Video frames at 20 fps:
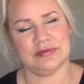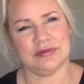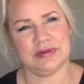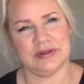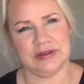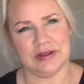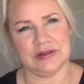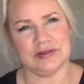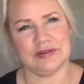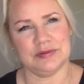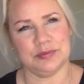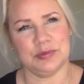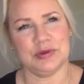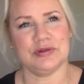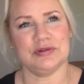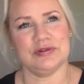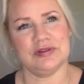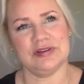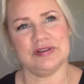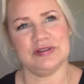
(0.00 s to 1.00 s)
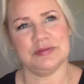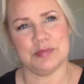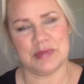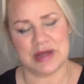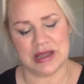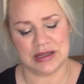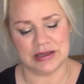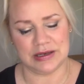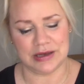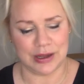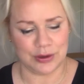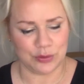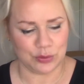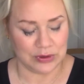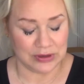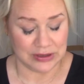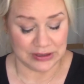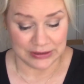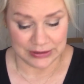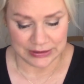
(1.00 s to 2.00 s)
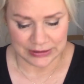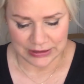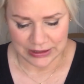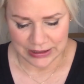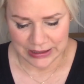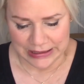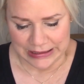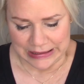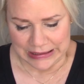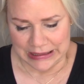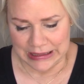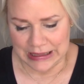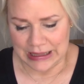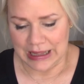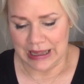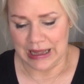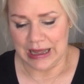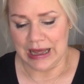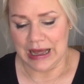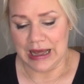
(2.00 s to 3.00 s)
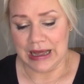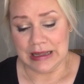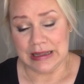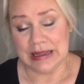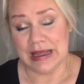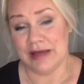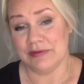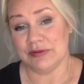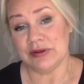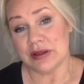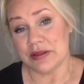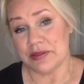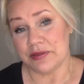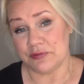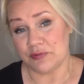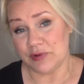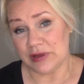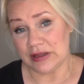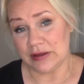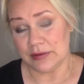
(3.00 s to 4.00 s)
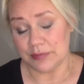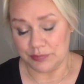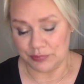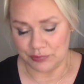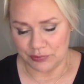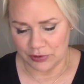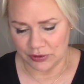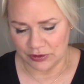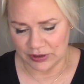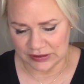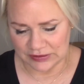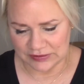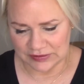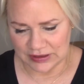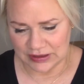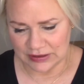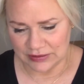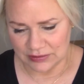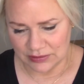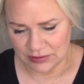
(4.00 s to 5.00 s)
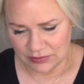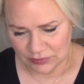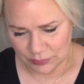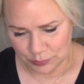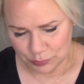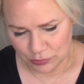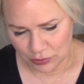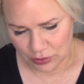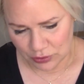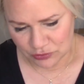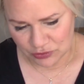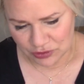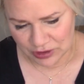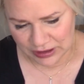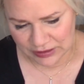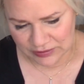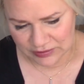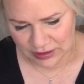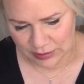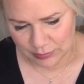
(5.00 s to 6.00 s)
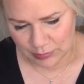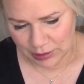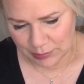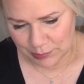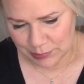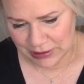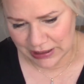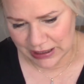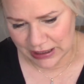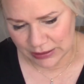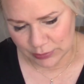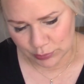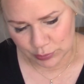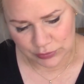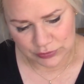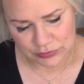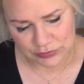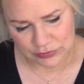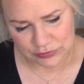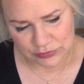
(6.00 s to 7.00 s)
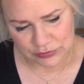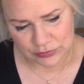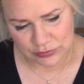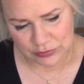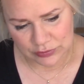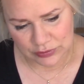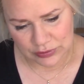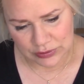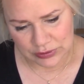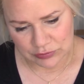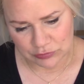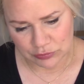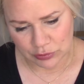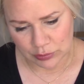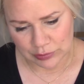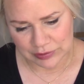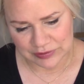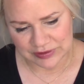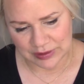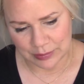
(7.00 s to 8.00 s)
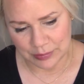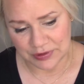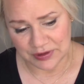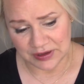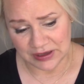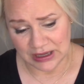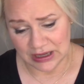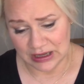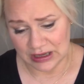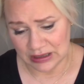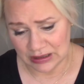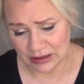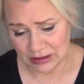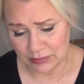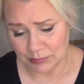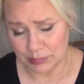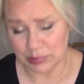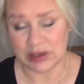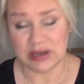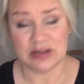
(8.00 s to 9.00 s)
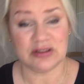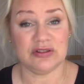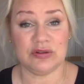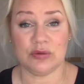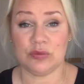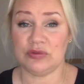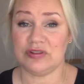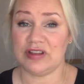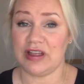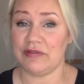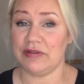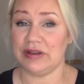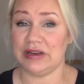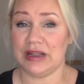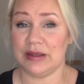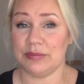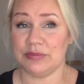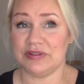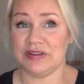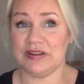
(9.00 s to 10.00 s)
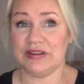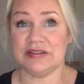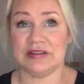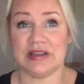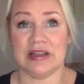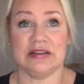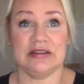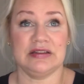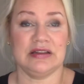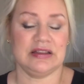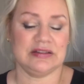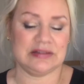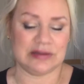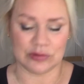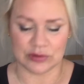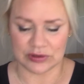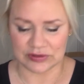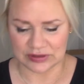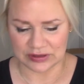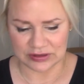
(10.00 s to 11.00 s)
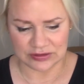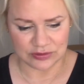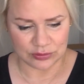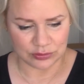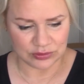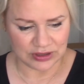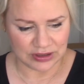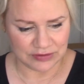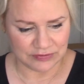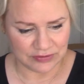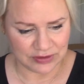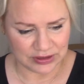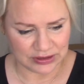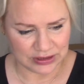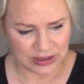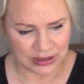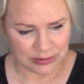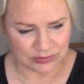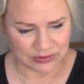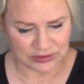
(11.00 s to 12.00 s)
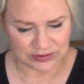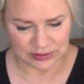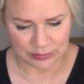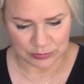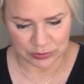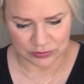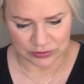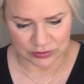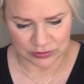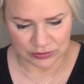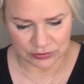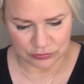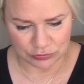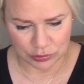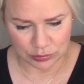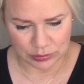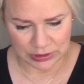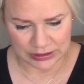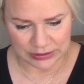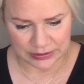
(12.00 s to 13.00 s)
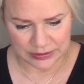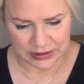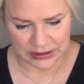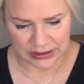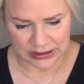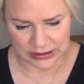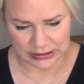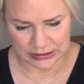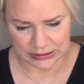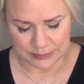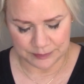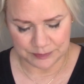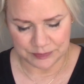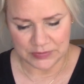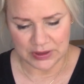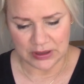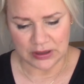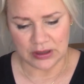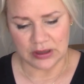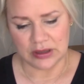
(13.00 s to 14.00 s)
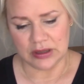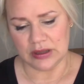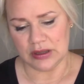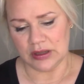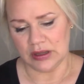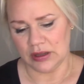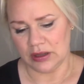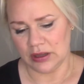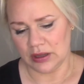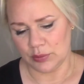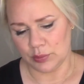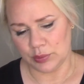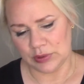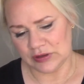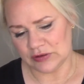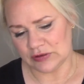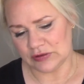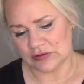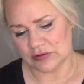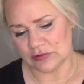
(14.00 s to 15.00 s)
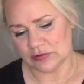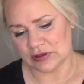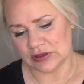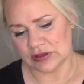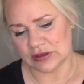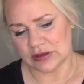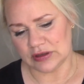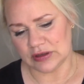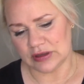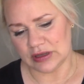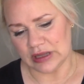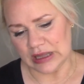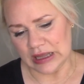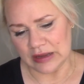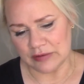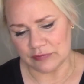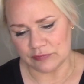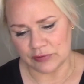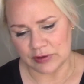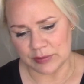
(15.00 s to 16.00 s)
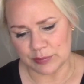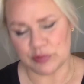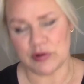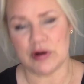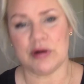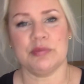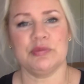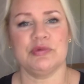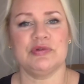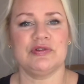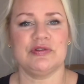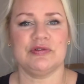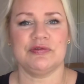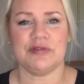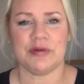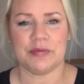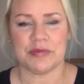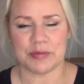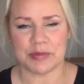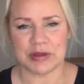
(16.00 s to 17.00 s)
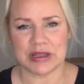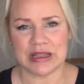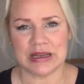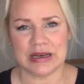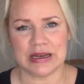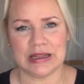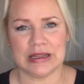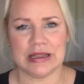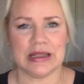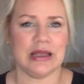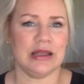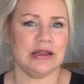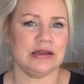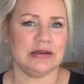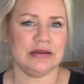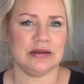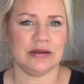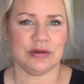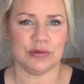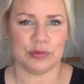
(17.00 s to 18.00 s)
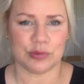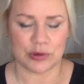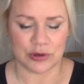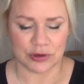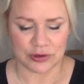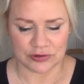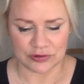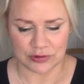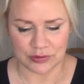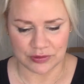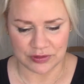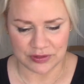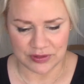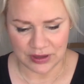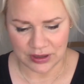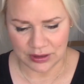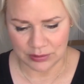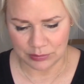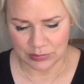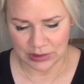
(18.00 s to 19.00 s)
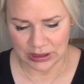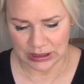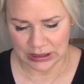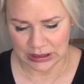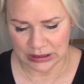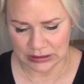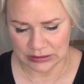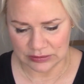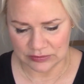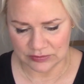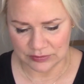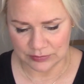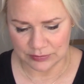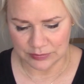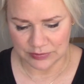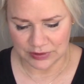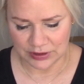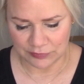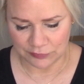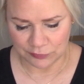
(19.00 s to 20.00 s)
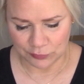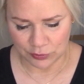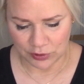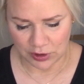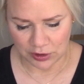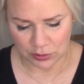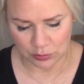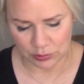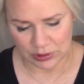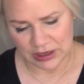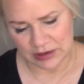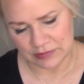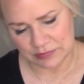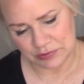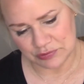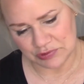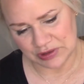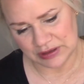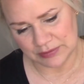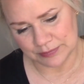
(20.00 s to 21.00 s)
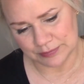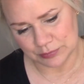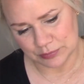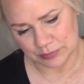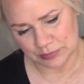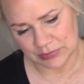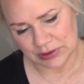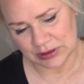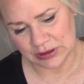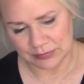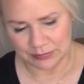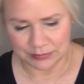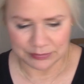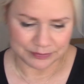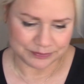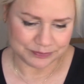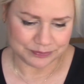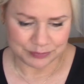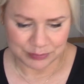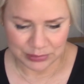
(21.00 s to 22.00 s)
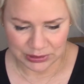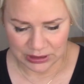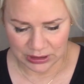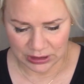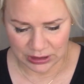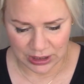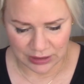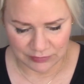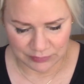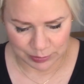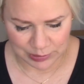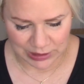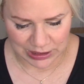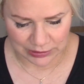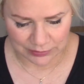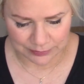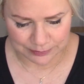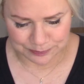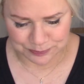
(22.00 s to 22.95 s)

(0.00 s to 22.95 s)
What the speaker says: Yes, because it's May now. I have 3 products in this project and my plan was to roll something in, but I don't have any empties, and as long as I don't have any empties, I'm not going to roll anything in. We took every prompt from the beginning and worked on them, and therefore I only have 3. But I have a plan.